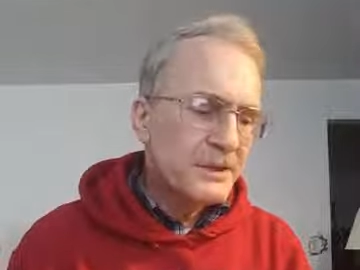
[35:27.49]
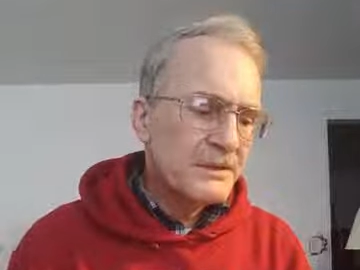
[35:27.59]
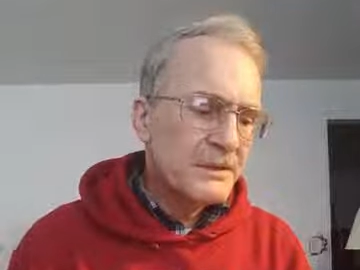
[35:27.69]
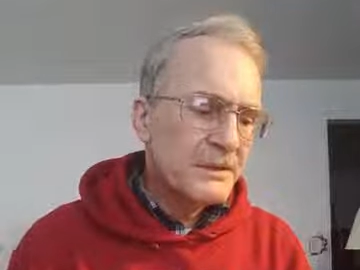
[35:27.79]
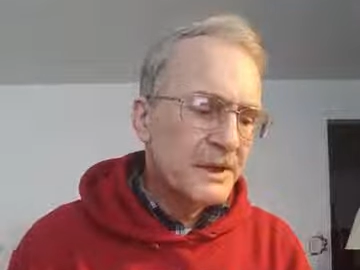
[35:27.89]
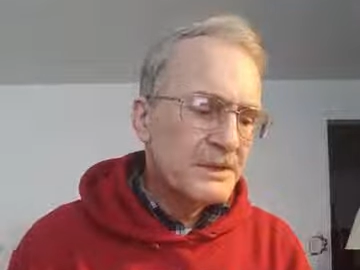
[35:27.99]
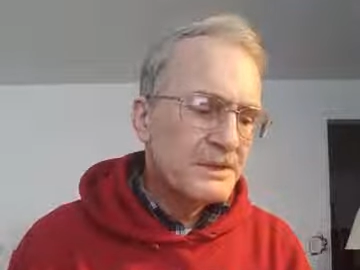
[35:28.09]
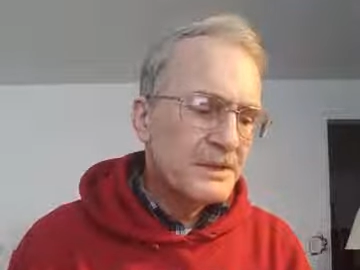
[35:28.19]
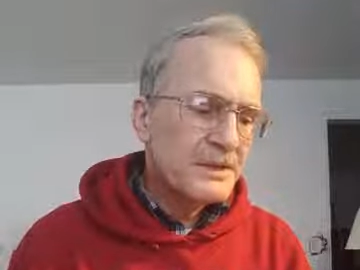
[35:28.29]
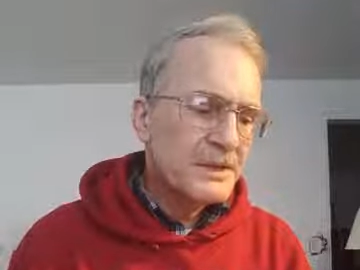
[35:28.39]
You know, God's
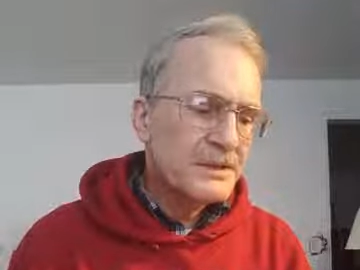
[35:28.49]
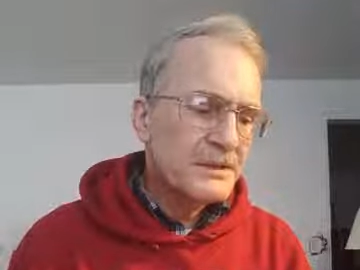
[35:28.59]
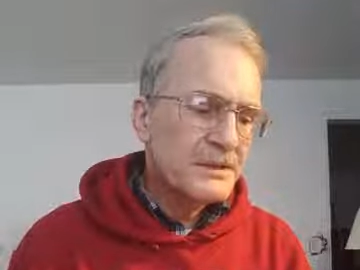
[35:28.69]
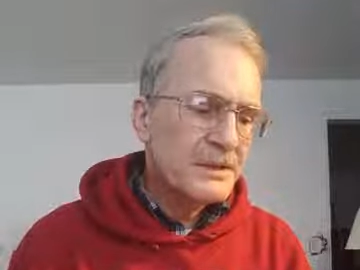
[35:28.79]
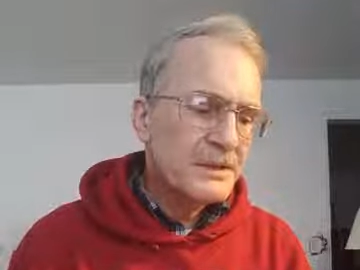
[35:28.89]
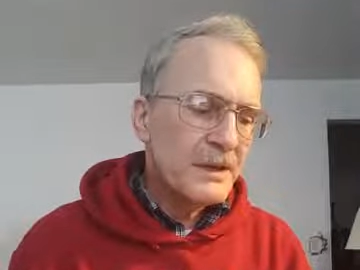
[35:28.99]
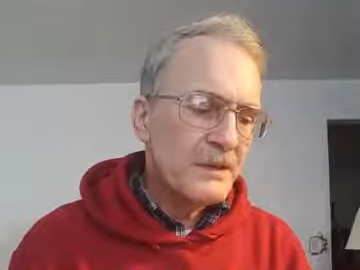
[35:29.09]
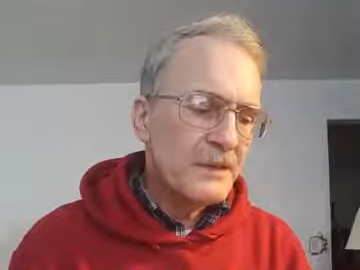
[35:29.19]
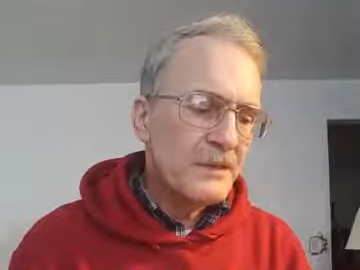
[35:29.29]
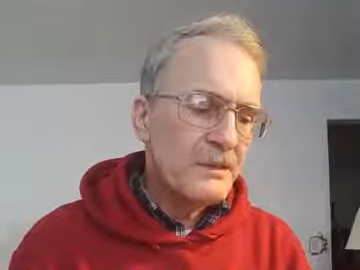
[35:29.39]
word doesn't
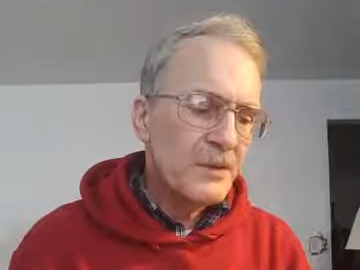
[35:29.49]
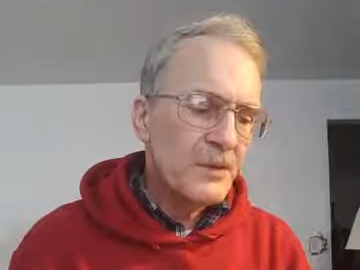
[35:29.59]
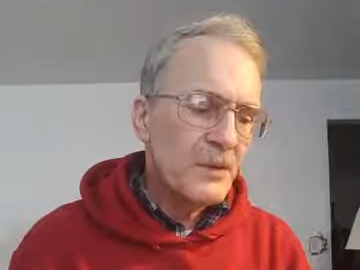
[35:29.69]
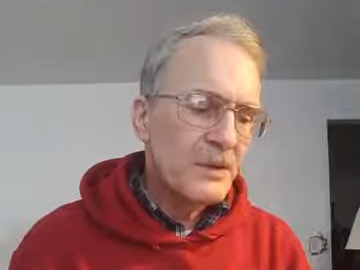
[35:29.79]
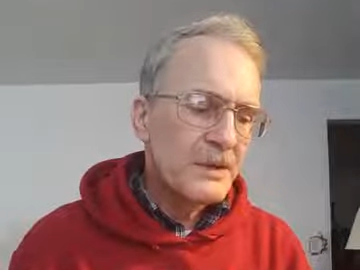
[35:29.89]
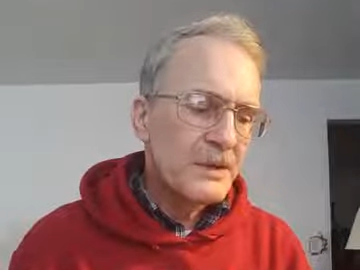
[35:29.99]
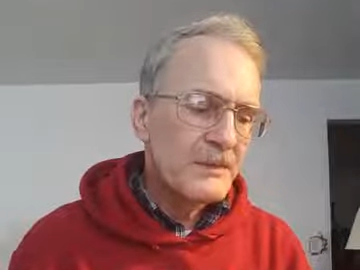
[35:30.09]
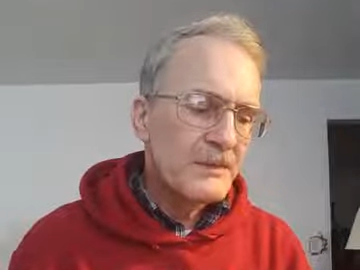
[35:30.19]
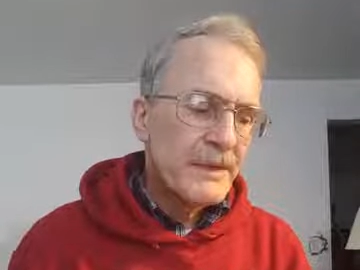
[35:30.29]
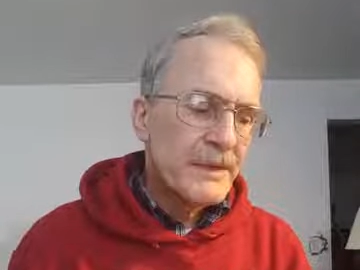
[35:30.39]
only record
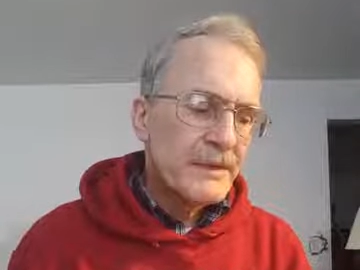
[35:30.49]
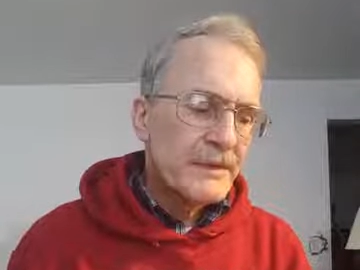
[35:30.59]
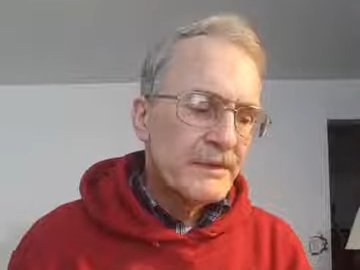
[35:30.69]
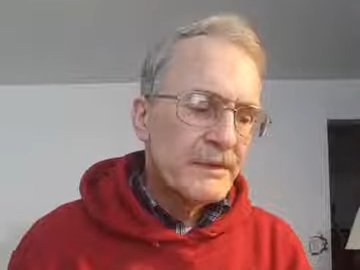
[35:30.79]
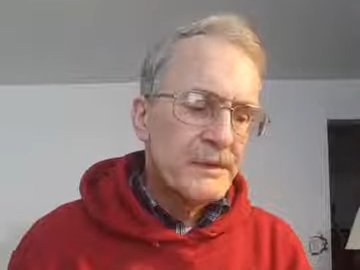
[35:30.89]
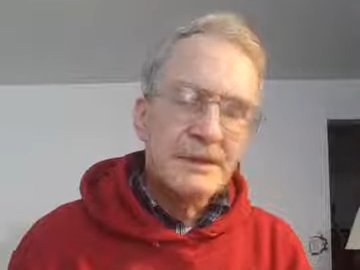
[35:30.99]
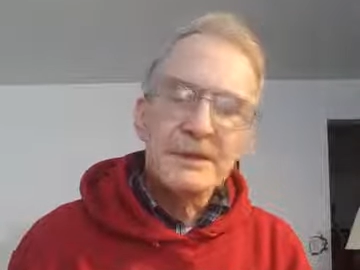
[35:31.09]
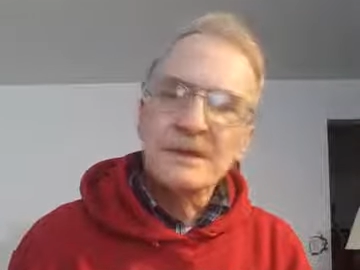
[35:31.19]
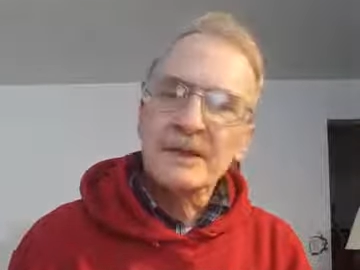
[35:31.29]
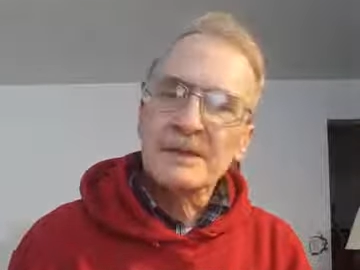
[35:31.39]
the
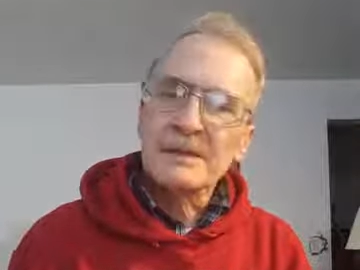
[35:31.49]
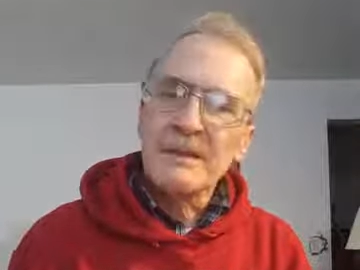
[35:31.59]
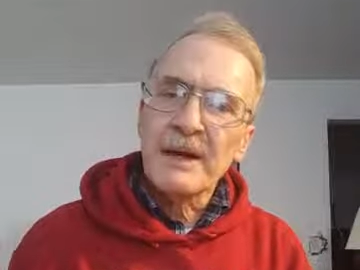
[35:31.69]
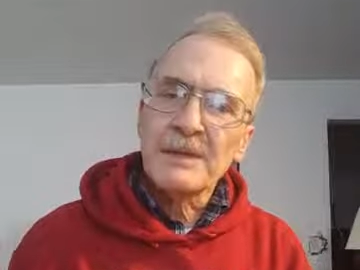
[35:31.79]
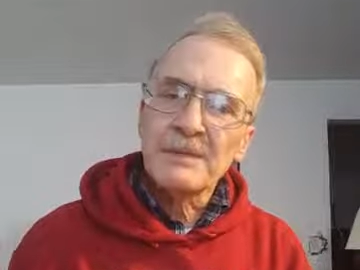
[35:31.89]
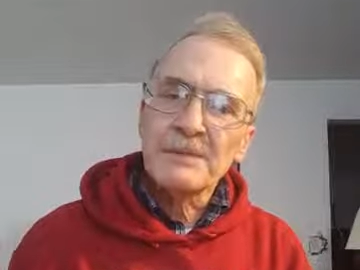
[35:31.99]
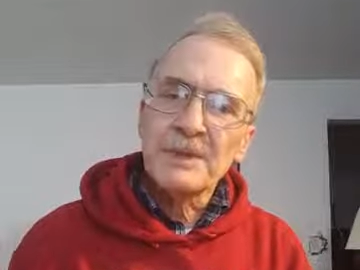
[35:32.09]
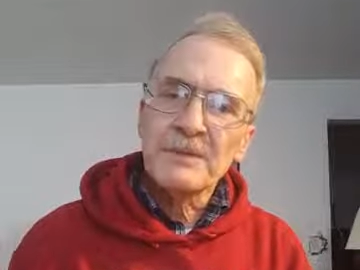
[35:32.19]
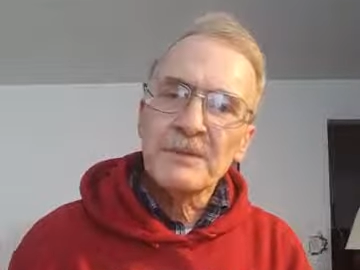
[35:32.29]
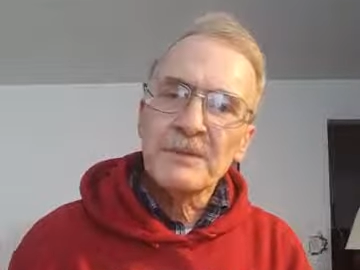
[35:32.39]
good things about His
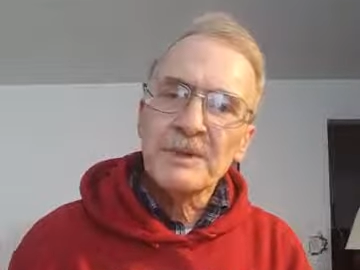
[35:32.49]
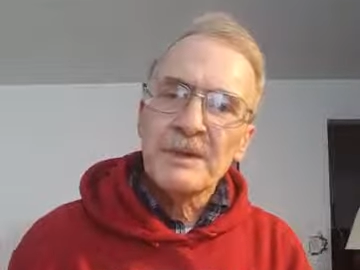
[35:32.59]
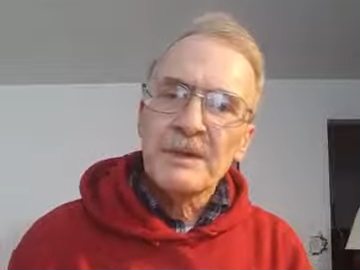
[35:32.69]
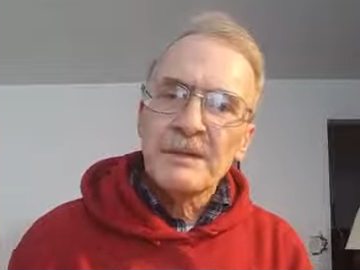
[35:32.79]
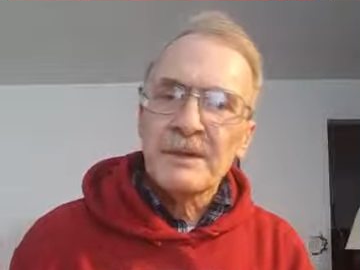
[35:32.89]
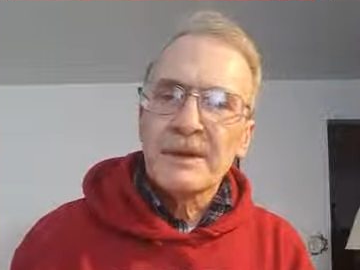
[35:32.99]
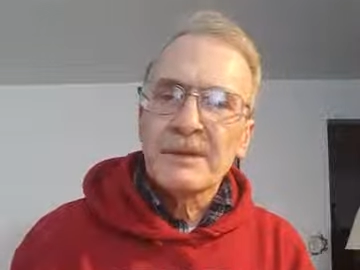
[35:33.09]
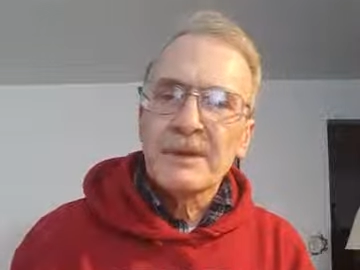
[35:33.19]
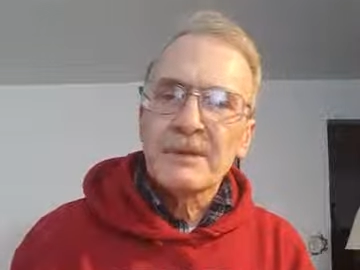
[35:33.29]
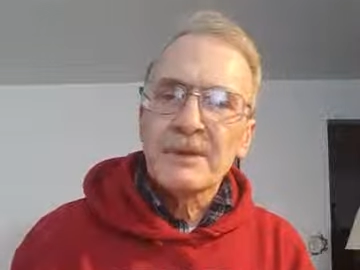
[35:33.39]
people, but
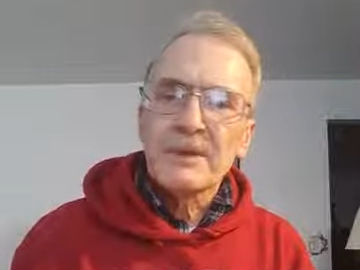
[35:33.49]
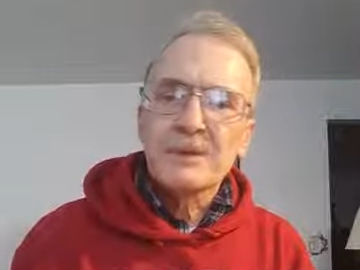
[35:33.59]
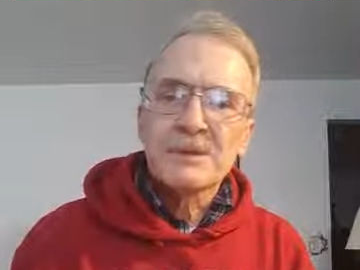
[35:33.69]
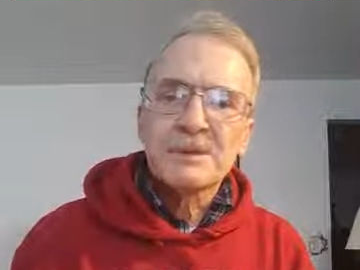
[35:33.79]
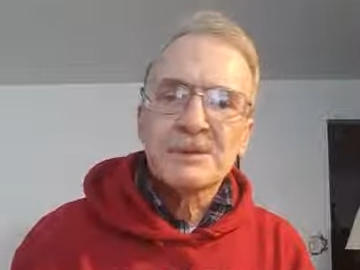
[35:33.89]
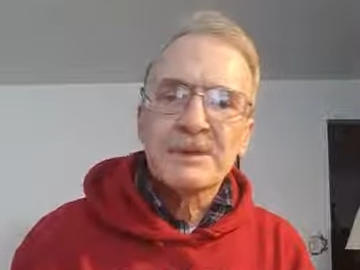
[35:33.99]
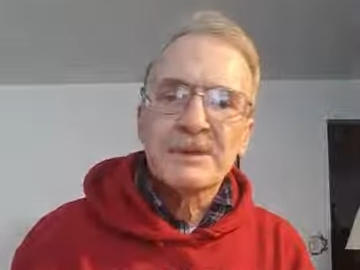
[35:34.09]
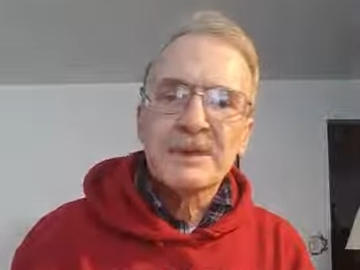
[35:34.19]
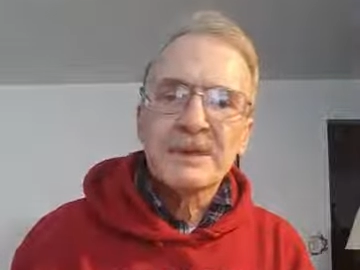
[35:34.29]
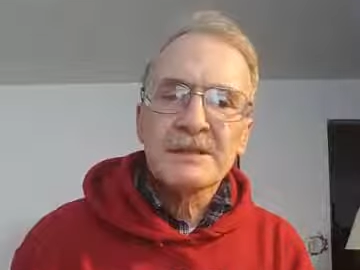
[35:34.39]
it, it records the
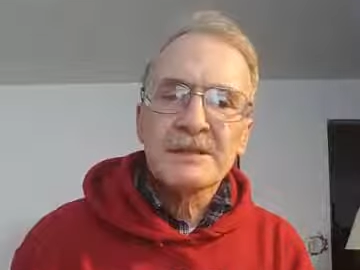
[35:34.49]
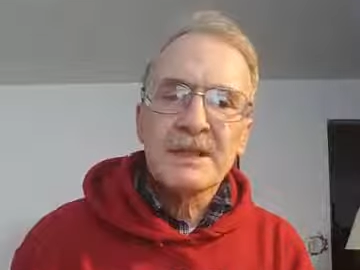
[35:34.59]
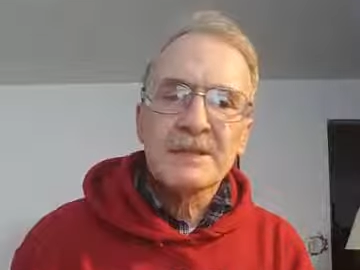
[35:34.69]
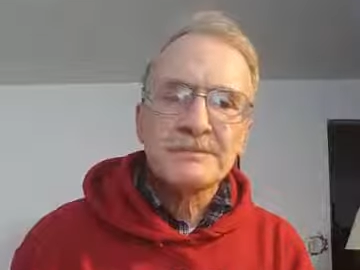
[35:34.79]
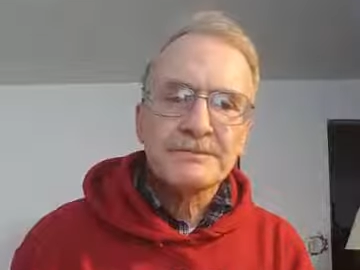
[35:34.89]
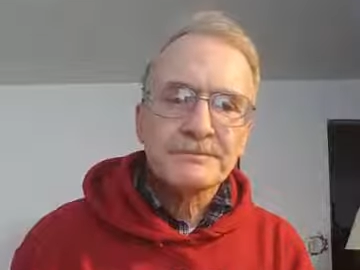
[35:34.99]
things that